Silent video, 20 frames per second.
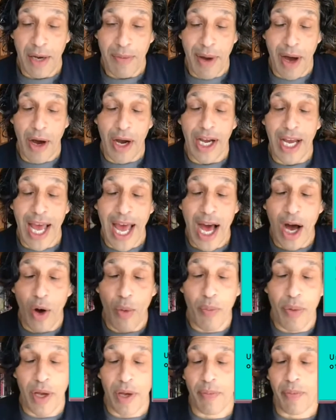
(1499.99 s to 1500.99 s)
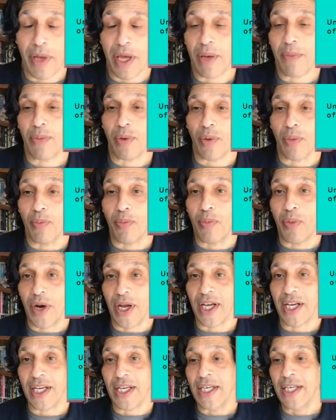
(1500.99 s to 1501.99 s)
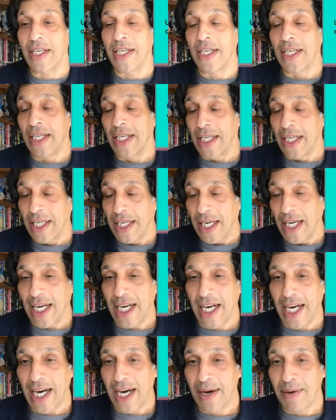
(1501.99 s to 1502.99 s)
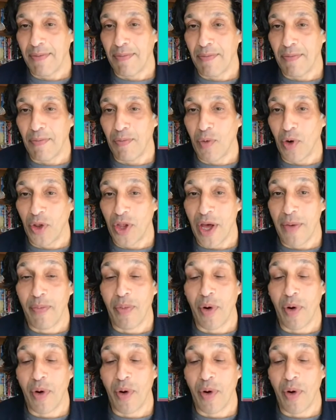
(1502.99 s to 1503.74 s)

about helping people bring what they